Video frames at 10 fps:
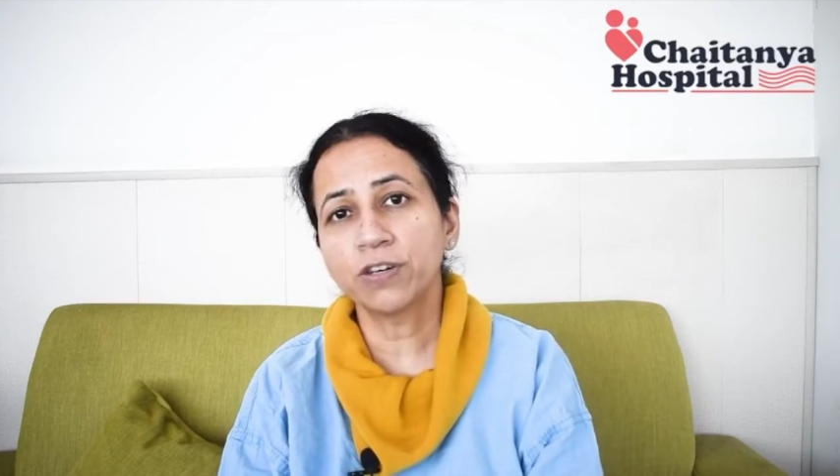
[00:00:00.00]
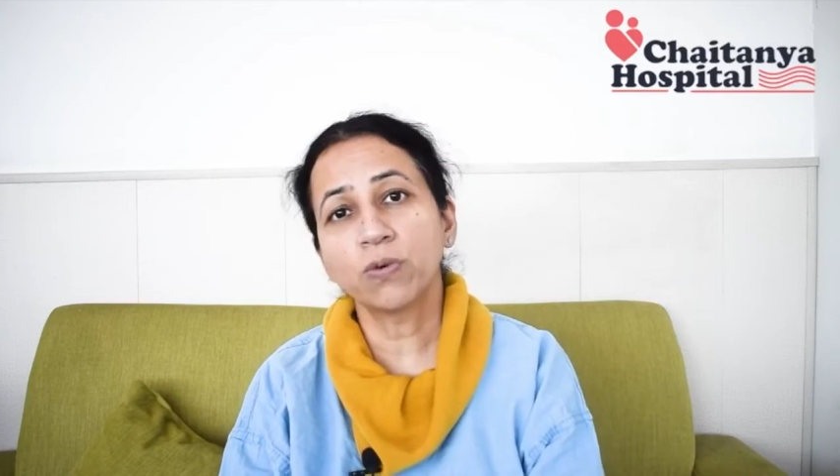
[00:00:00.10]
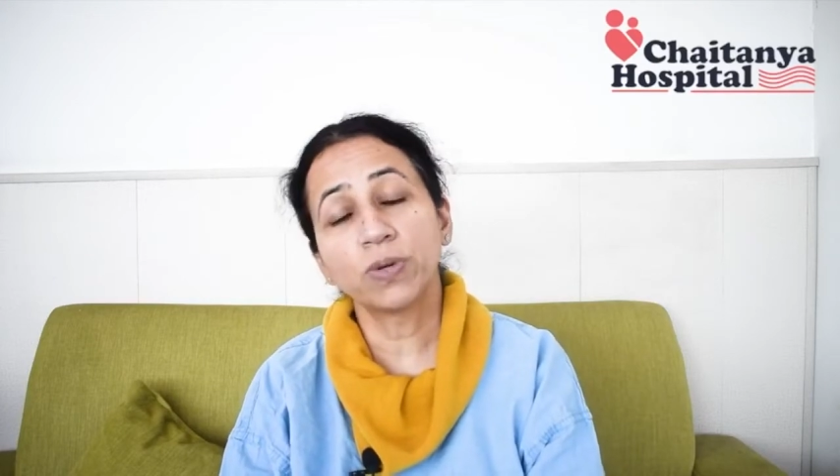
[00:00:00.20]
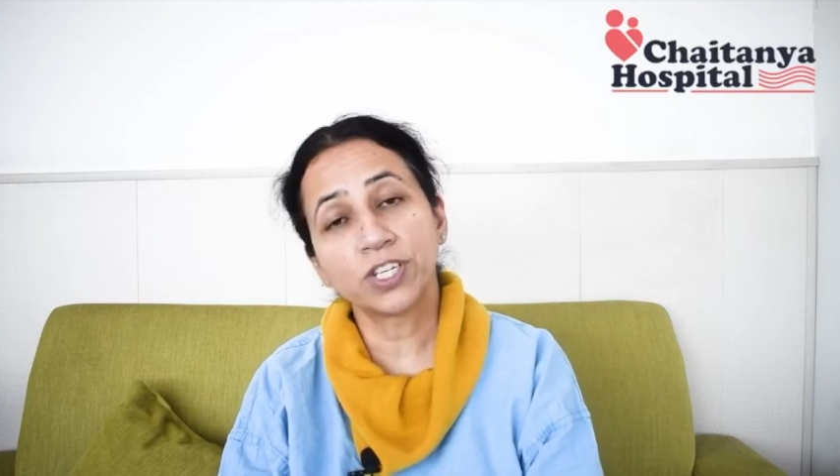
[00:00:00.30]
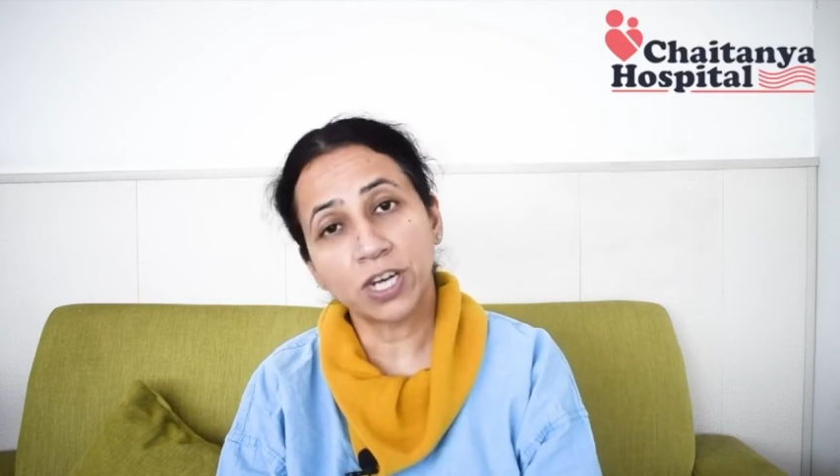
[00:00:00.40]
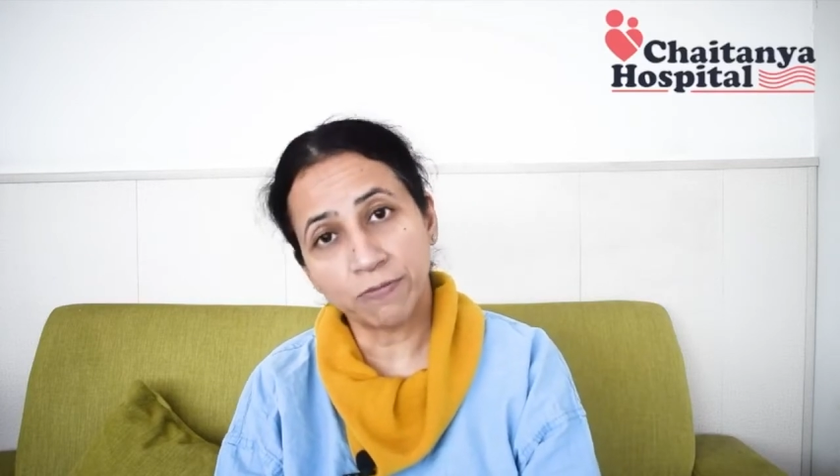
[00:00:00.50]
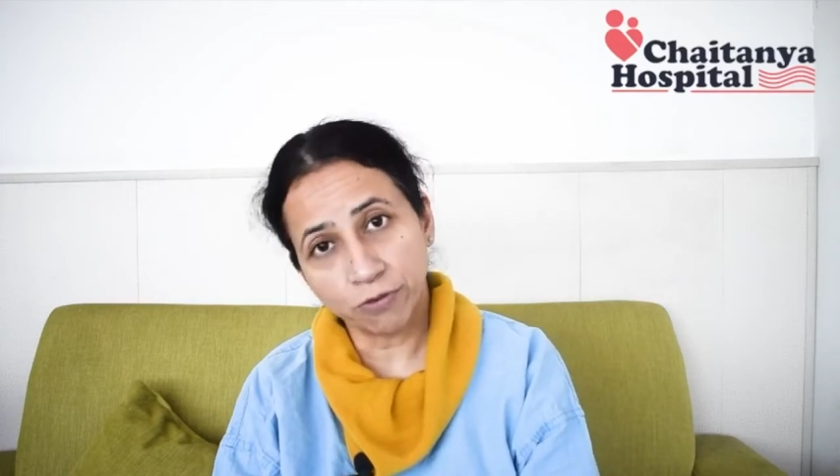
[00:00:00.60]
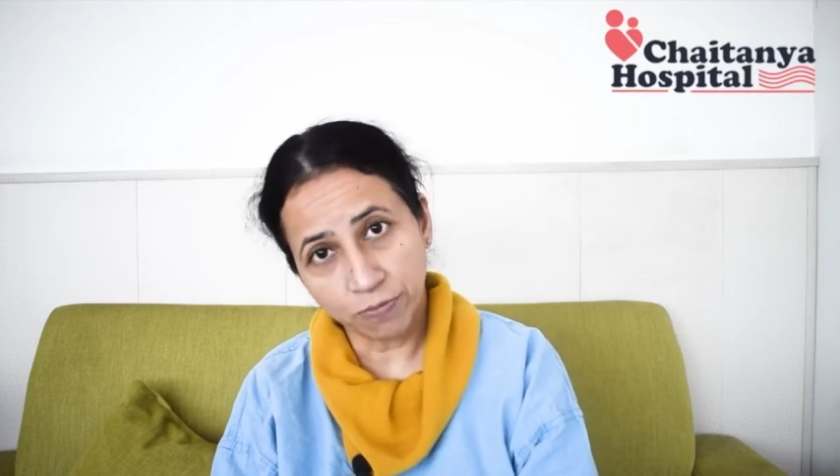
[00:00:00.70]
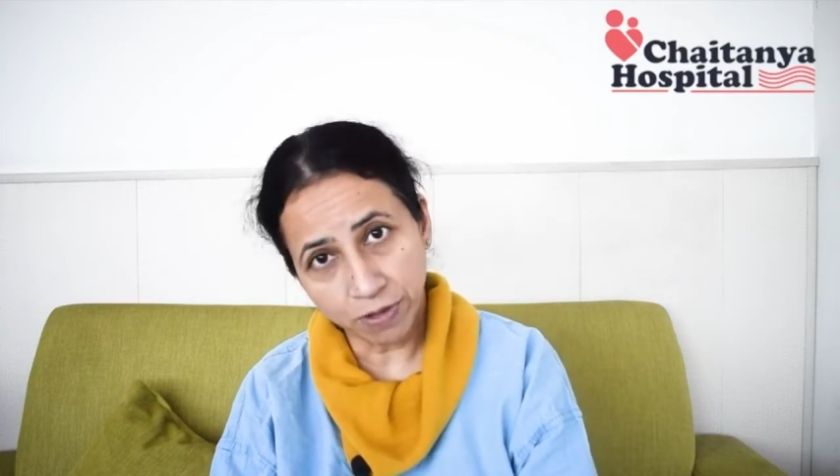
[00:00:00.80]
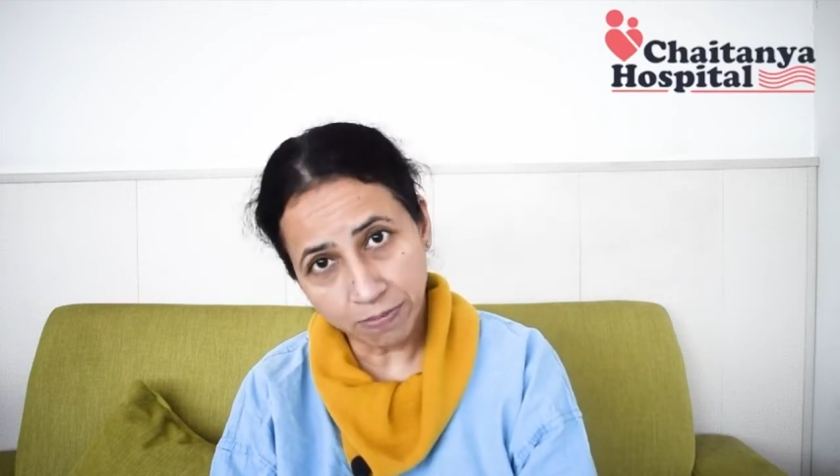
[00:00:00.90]
which come
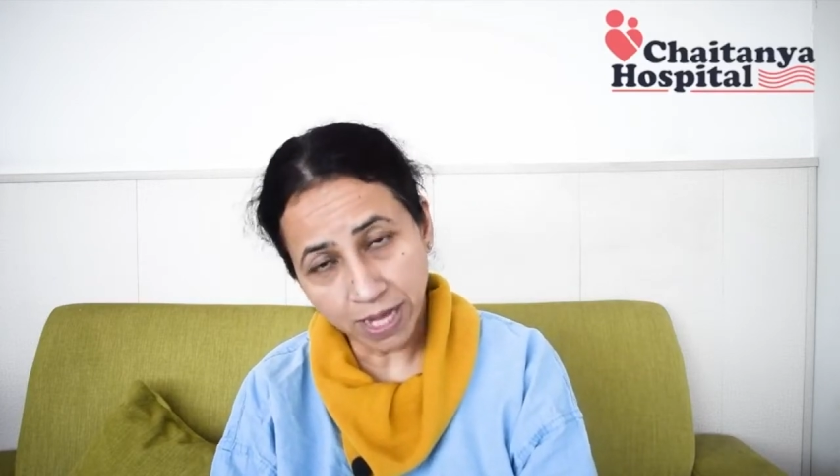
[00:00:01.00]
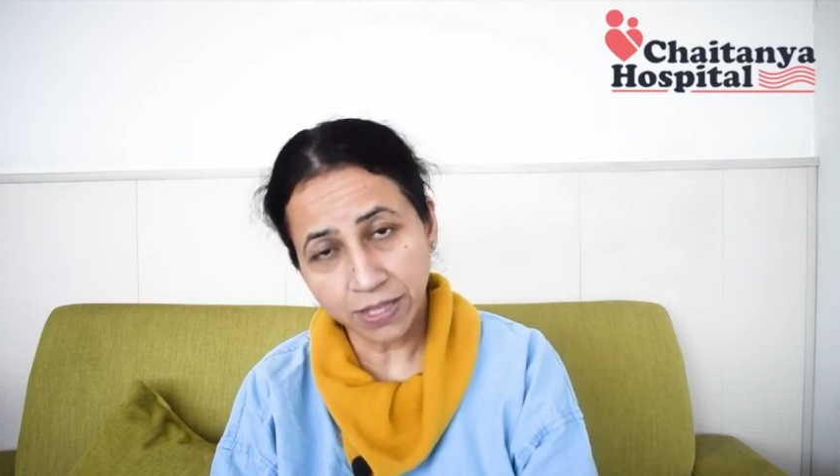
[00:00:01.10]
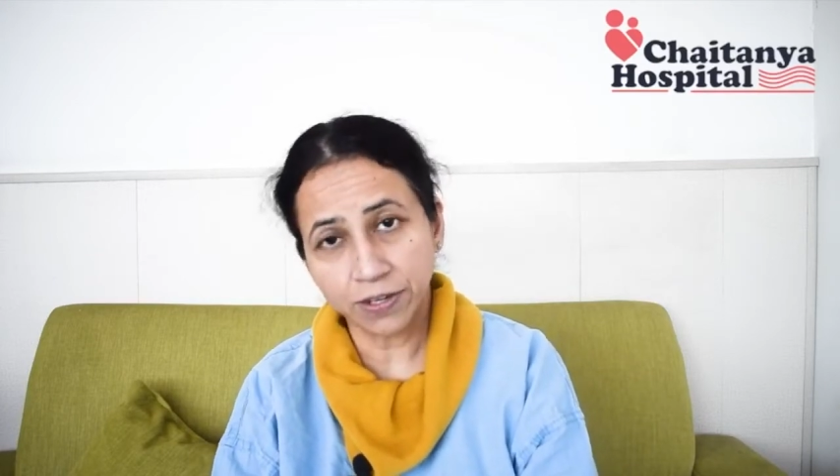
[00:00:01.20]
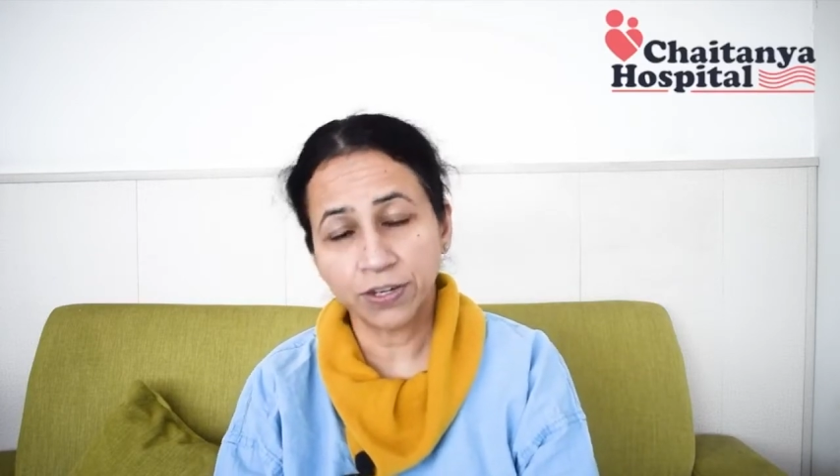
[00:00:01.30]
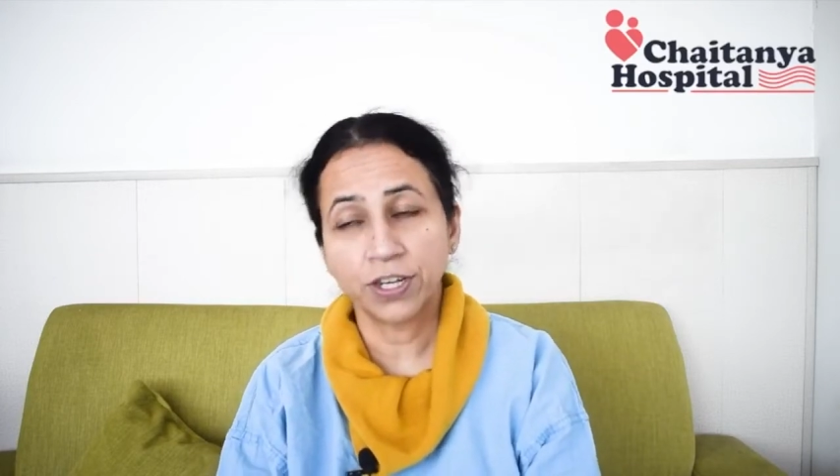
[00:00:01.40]
from the mother.